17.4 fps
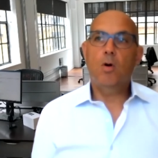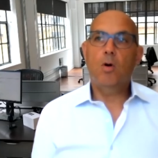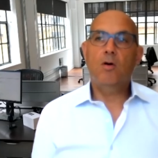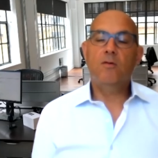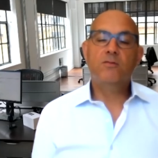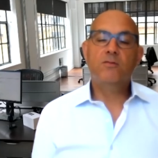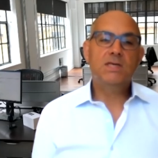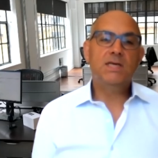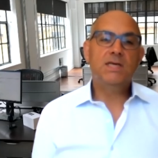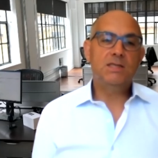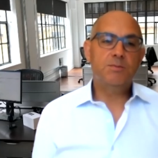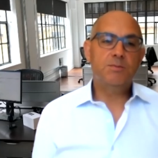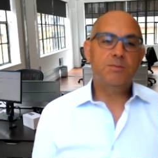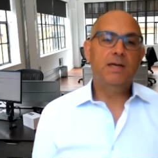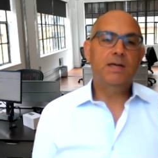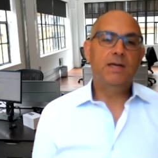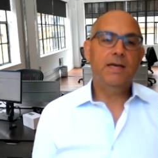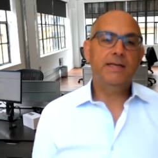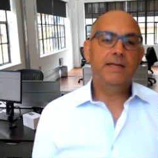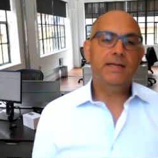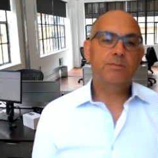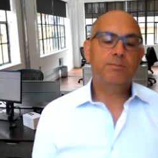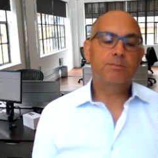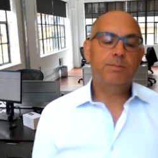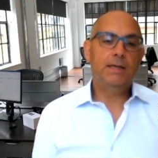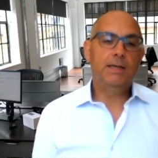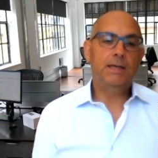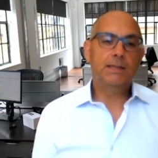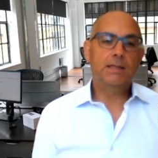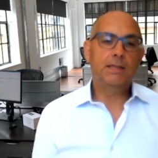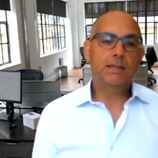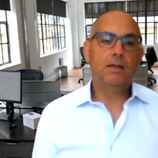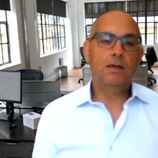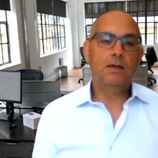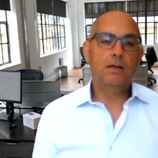obviously it's been hit by
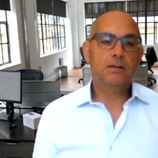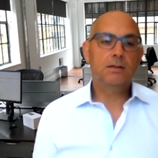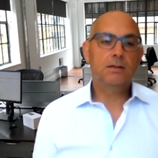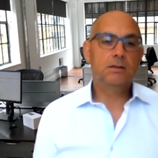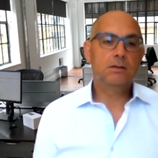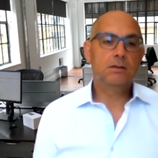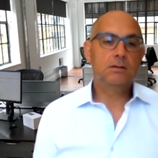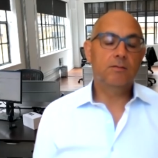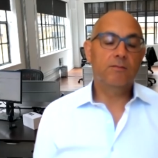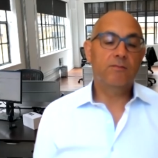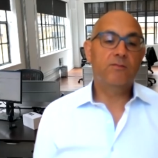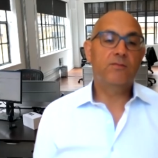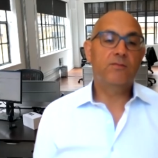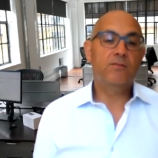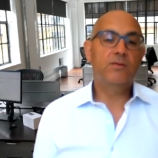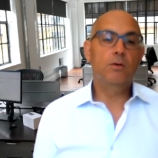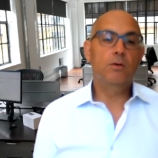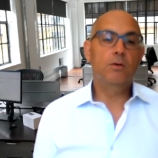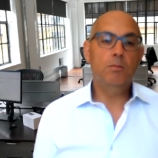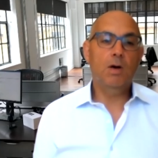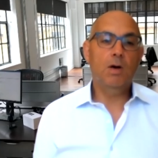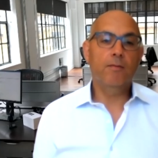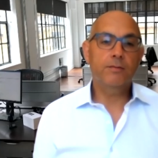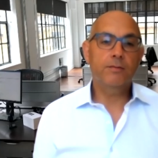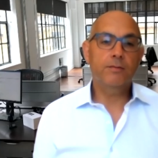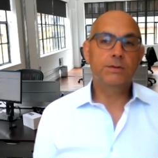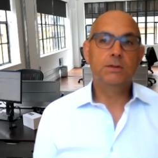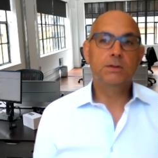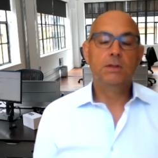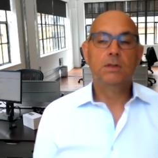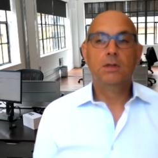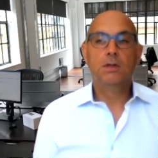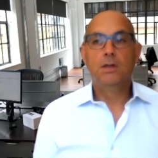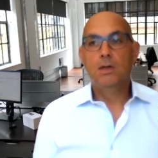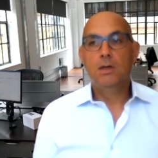the last few
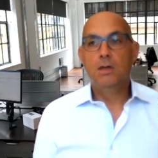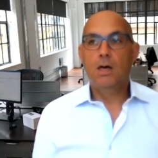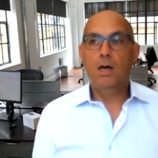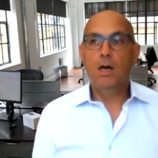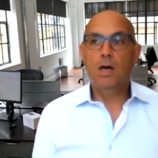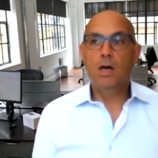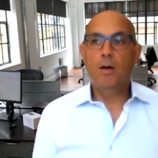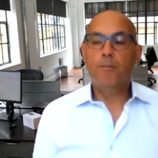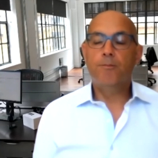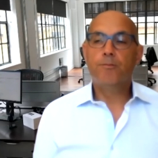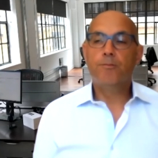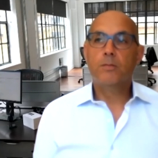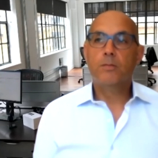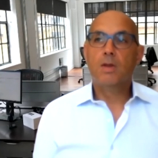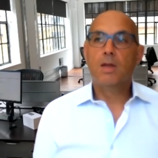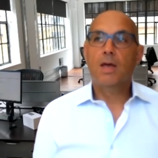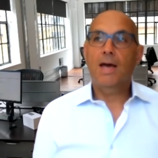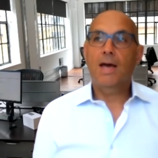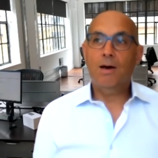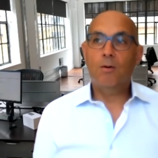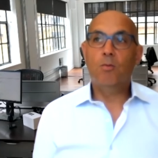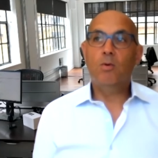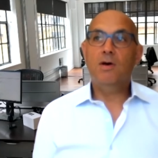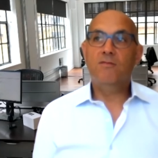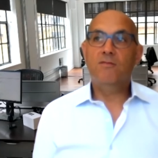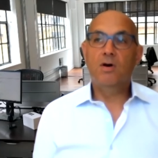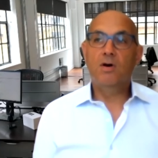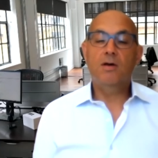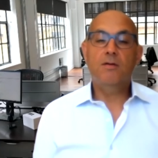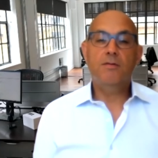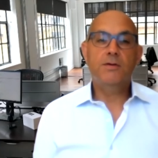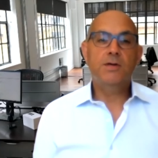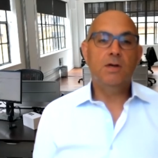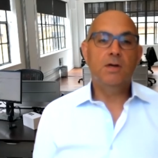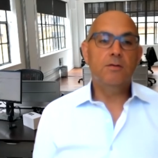months.
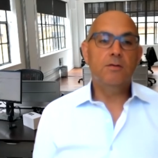However,